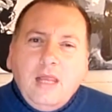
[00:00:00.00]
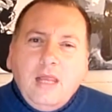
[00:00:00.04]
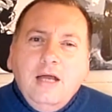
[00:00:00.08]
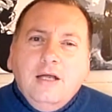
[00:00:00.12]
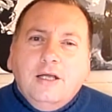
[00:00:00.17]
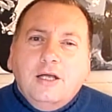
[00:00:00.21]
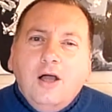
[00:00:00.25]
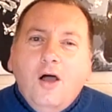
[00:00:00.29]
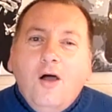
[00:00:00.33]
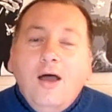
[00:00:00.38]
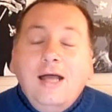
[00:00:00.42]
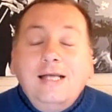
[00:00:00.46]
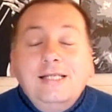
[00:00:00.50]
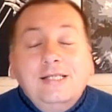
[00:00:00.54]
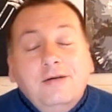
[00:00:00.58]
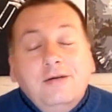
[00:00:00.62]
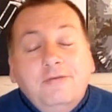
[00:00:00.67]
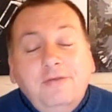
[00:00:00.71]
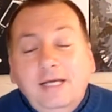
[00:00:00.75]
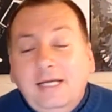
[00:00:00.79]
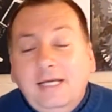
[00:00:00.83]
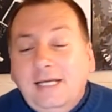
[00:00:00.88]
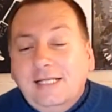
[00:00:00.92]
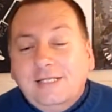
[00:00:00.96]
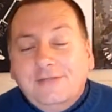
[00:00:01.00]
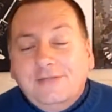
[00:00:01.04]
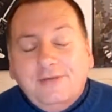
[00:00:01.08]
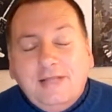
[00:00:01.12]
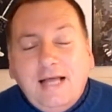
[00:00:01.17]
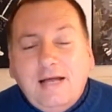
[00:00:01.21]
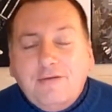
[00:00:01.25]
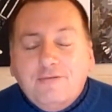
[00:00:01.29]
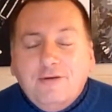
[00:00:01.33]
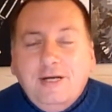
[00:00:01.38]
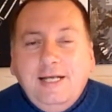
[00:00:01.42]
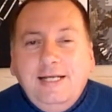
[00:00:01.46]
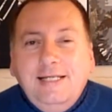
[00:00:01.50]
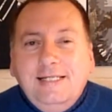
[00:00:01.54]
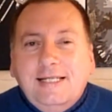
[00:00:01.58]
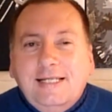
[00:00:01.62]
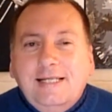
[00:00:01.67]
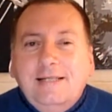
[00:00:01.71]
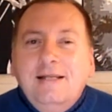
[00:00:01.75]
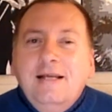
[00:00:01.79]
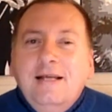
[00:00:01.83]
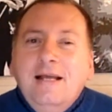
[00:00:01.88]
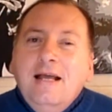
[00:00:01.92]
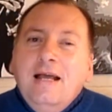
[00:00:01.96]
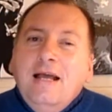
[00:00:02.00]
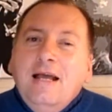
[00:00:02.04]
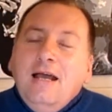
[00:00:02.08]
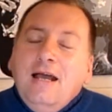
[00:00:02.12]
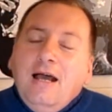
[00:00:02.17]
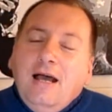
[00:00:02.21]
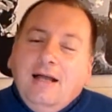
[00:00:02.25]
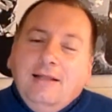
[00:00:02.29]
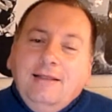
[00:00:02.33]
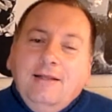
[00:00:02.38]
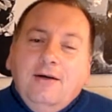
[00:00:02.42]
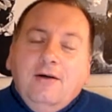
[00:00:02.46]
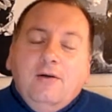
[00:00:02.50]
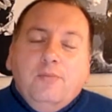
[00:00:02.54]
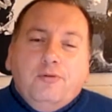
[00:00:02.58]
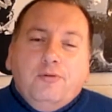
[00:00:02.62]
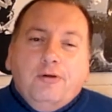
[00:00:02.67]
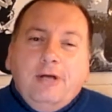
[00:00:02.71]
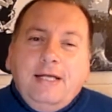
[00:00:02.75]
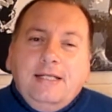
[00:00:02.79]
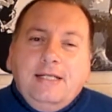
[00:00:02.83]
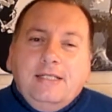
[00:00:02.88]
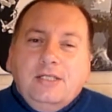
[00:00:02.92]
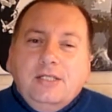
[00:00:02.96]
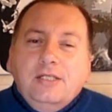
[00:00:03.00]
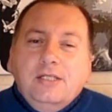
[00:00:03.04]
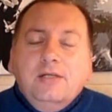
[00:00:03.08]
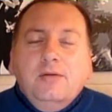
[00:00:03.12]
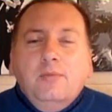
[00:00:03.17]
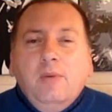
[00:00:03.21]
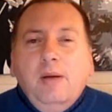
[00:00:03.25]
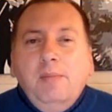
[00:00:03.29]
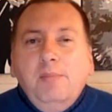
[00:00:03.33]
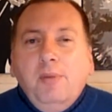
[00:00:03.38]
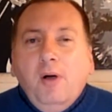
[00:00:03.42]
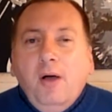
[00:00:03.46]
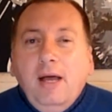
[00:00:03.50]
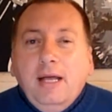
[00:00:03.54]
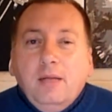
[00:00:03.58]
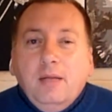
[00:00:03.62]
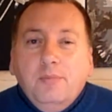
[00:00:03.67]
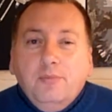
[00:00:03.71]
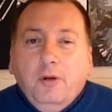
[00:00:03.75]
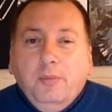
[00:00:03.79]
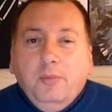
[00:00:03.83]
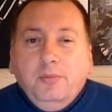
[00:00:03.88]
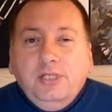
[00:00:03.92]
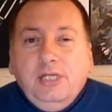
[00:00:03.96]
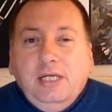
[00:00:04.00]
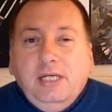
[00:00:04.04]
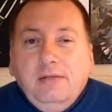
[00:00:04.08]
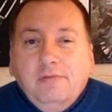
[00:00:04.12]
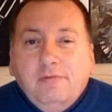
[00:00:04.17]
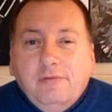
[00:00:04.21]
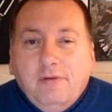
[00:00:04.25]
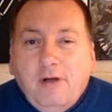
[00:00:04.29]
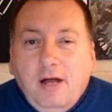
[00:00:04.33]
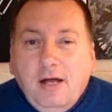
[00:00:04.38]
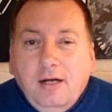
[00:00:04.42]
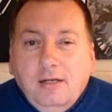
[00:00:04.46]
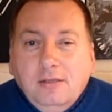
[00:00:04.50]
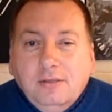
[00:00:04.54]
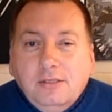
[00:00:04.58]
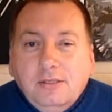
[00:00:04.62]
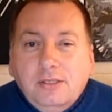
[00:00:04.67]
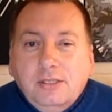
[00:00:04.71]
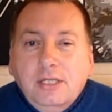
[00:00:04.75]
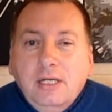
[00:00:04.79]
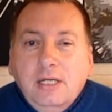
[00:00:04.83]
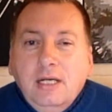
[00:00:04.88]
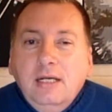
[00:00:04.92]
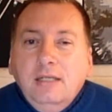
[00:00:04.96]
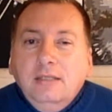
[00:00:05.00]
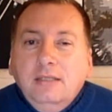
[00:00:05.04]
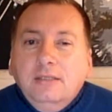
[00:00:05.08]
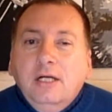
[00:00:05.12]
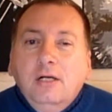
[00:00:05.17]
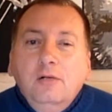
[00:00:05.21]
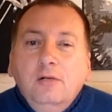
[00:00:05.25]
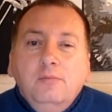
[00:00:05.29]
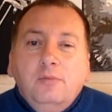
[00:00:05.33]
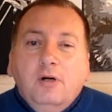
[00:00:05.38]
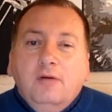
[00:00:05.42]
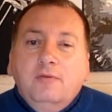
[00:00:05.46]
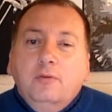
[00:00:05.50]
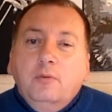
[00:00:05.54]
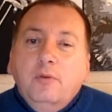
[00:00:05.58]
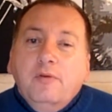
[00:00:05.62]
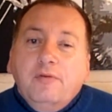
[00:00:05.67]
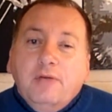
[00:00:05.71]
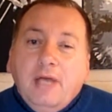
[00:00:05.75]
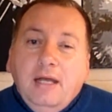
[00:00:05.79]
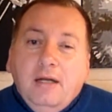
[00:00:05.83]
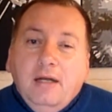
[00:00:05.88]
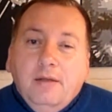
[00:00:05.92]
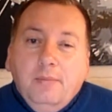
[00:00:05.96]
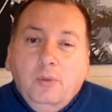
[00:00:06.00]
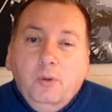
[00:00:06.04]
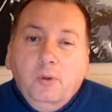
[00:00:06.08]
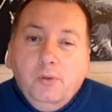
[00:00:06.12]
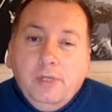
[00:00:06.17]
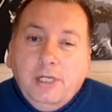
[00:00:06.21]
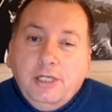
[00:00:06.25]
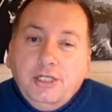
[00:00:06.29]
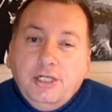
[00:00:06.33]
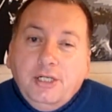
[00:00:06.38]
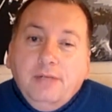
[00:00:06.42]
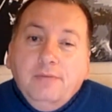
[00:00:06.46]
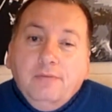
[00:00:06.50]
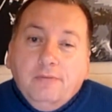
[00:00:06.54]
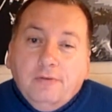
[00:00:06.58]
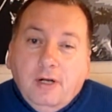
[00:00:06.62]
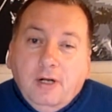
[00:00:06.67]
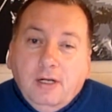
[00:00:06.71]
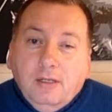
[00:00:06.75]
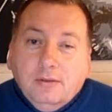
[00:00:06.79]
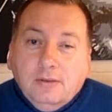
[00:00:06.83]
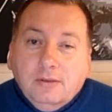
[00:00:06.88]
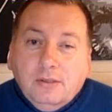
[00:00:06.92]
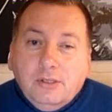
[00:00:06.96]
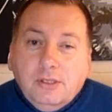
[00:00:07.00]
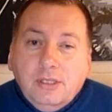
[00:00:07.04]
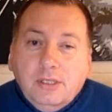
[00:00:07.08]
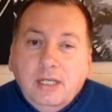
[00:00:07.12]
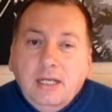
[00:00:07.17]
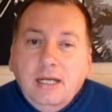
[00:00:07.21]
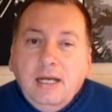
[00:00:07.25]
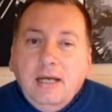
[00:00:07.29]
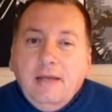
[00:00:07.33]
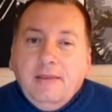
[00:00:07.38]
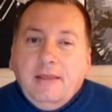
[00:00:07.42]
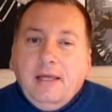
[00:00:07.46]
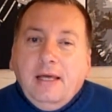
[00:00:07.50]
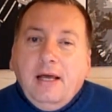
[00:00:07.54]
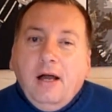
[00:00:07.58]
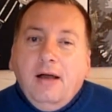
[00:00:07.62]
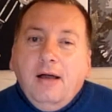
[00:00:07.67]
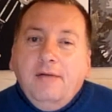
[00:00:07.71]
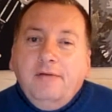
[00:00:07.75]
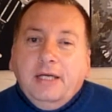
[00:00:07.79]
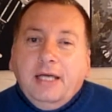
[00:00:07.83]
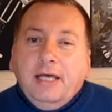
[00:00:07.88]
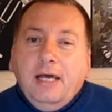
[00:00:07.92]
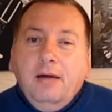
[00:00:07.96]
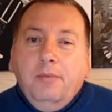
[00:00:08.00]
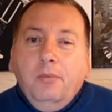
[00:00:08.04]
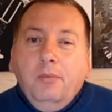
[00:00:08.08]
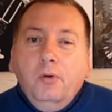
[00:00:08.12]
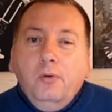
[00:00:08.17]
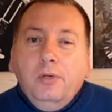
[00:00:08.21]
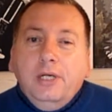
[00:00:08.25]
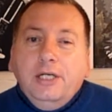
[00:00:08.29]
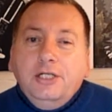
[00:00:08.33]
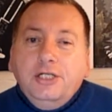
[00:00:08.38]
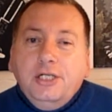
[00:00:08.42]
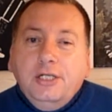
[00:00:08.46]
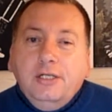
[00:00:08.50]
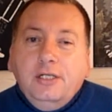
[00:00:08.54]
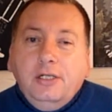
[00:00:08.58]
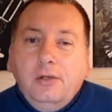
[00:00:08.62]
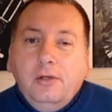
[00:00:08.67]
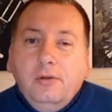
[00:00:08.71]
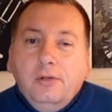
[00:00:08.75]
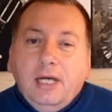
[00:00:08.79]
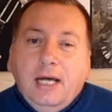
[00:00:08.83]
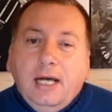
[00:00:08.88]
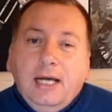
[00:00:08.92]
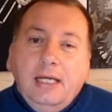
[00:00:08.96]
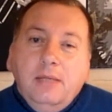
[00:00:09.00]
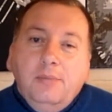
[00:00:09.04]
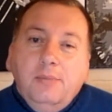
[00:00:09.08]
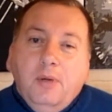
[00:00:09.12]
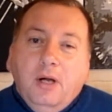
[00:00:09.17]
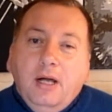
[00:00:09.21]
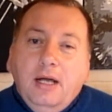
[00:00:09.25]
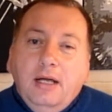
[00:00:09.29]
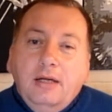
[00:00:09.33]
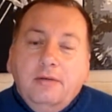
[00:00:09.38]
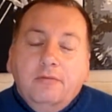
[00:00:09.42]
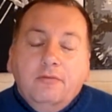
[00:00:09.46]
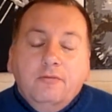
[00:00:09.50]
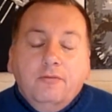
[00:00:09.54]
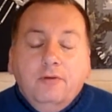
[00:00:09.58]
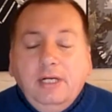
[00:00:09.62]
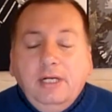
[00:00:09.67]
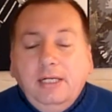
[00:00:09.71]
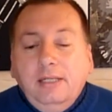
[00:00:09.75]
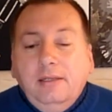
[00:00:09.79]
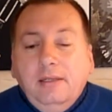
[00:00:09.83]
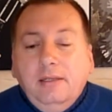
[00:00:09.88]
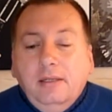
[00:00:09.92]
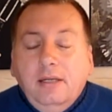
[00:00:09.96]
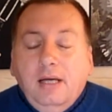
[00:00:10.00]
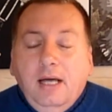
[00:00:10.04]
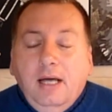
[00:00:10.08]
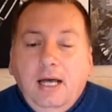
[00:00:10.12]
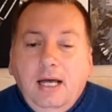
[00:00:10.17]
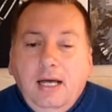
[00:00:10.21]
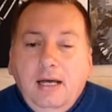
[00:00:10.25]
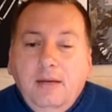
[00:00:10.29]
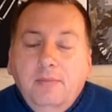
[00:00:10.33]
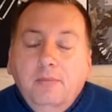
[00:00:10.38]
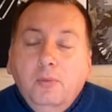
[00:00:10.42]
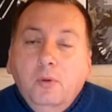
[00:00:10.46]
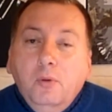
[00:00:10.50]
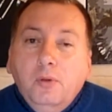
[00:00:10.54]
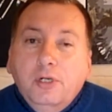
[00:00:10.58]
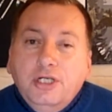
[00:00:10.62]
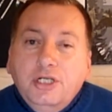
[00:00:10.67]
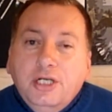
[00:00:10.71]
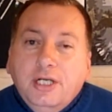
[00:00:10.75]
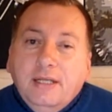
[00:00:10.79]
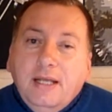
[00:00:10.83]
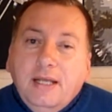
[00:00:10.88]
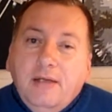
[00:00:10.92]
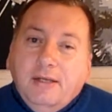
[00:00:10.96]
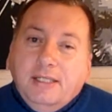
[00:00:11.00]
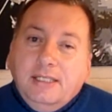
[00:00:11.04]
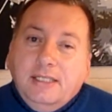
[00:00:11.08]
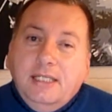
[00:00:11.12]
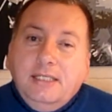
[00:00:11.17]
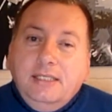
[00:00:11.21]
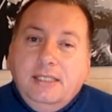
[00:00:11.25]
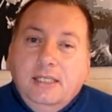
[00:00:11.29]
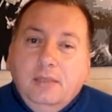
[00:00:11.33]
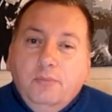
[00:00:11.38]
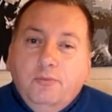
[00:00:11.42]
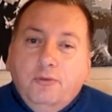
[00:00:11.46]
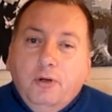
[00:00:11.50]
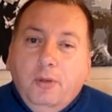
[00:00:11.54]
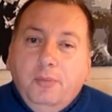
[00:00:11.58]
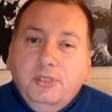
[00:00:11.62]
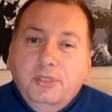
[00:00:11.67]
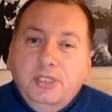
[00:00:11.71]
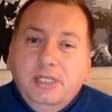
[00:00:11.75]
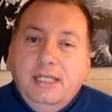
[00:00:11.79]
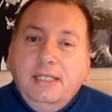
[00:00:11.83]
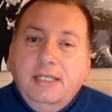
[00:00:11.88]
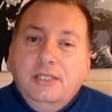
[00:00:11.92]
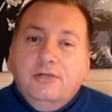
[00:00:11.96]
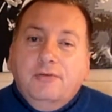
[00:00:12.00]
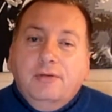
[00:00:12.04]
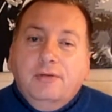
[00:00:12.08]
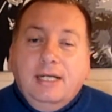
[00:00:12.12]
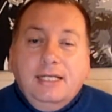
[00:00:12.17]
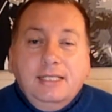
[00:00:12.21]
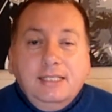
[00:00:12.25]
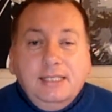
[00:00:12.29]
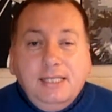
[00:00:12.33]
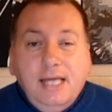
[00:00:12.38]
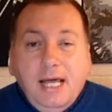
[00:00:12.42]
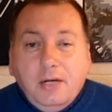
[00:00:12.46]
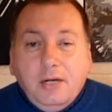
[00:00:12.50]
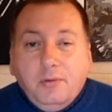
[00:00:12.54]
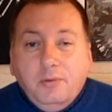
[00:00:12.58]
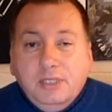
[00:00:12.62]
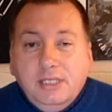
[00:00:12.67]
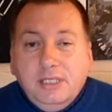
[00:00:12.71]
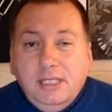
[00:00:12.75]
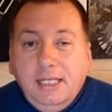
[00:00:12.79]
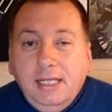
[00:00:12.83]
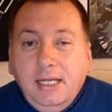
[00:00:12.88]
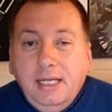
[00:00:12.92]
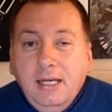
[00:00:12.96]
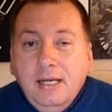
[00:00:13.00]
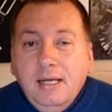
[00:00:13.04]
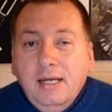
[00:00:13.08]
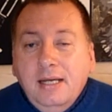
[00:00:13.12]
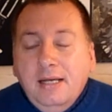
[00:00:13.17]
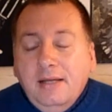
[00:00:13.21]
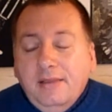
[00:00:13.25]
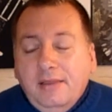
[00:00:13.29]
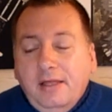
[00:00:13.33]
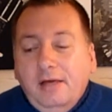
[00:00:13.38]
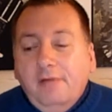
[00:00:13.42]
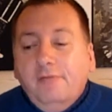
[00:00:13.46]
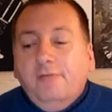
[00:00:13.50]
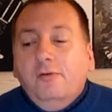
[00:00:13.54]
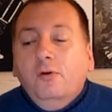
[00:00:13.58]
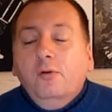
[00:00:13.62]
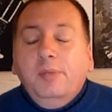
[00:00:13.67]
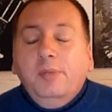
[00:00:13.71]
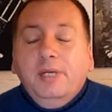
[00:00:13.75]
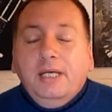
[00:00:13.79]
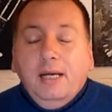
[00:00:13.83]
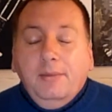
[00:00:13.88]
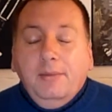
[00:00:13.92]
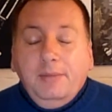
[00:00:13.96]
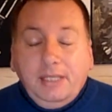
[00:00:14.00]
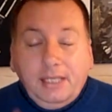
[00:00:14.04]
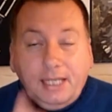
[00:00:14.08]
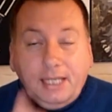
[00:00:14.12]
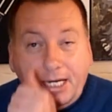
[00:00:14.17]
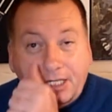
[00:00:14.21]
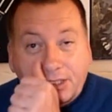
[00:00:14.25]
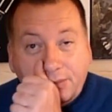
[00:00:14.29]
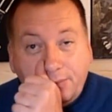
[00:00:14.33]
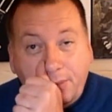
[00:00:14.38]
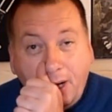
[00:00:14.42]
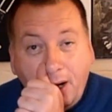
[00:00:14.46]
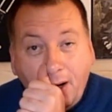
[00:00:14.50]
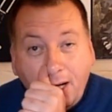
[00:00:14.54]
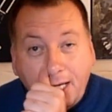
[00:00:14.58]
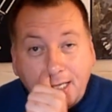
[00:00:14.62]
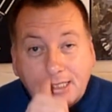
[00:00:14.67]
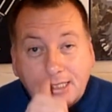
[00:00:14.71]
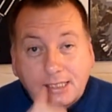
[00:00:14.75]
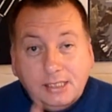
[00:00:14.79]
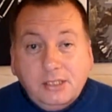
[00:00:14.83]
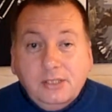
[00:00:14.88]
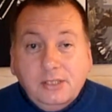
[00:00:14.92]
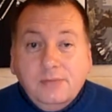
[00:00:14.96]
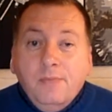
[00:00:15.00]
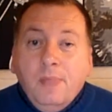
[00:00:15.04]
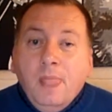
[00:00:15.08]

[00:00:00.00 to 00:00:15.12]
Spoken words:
Guys, I think it's for that reason a lot of Brits, when buying a property in France, don't bother with getting a mortgage in France. They either get a mortgage in the UK by re-mortgaging their existing property to release the equity, therefore becoming cash buyers,